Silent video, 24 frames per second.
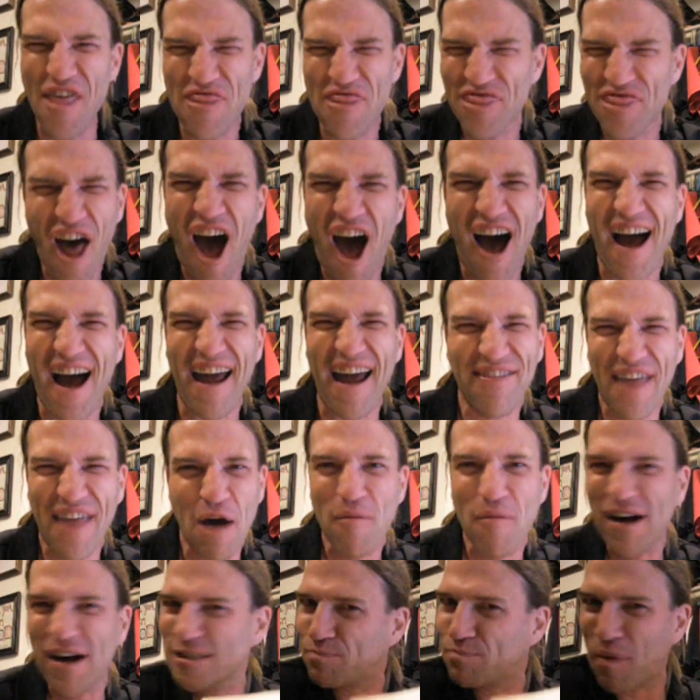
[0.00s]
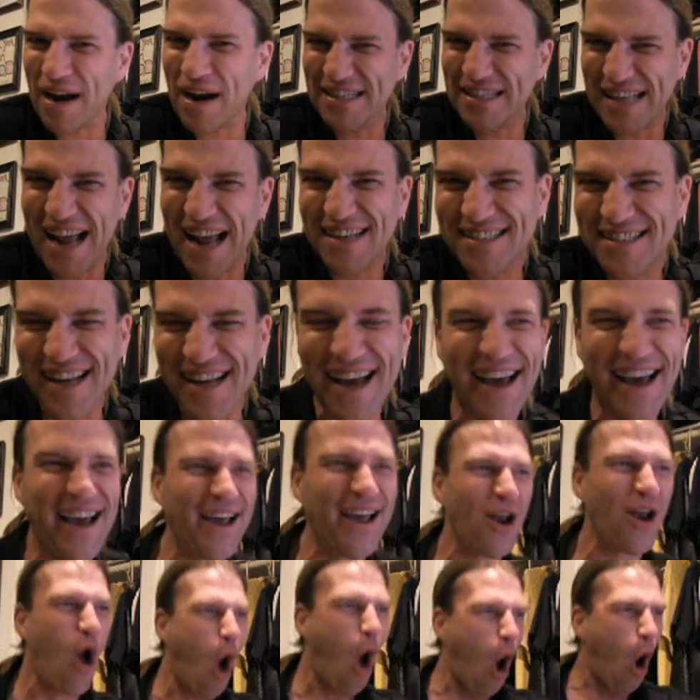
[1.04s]
the thigh that was
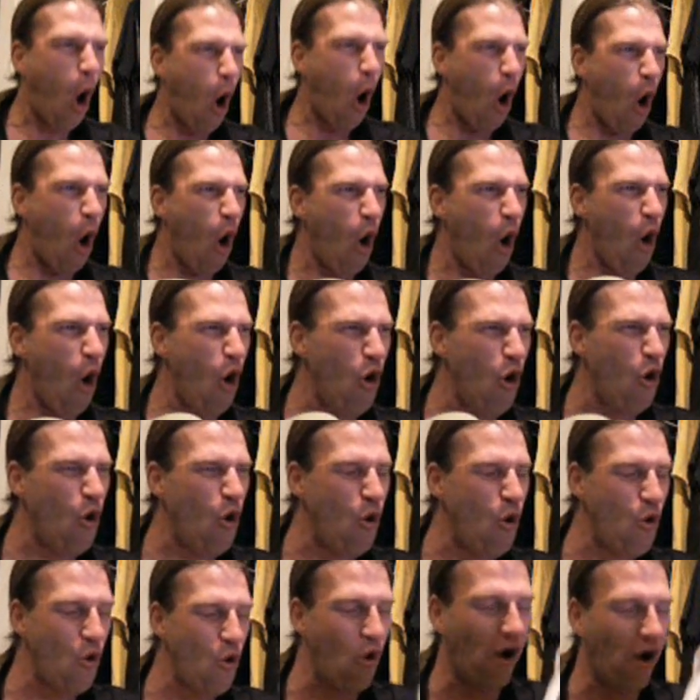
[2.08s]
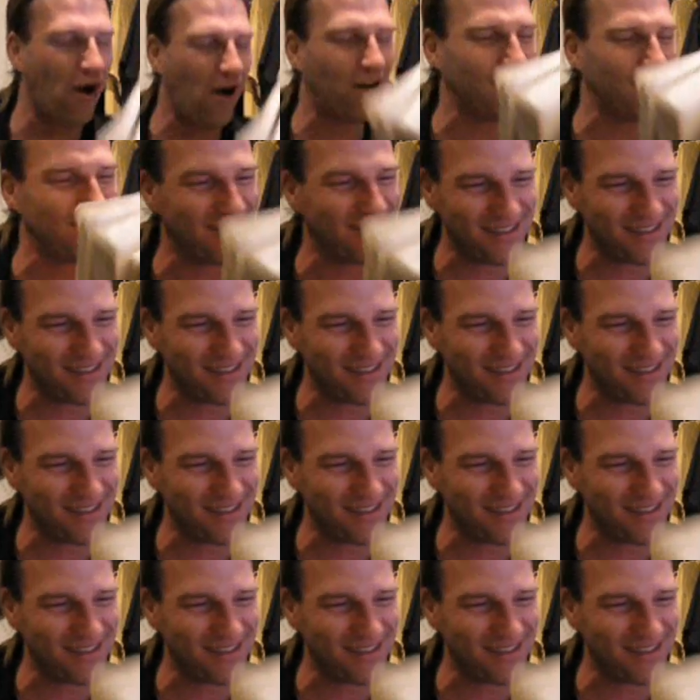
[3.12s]
presented. Oh!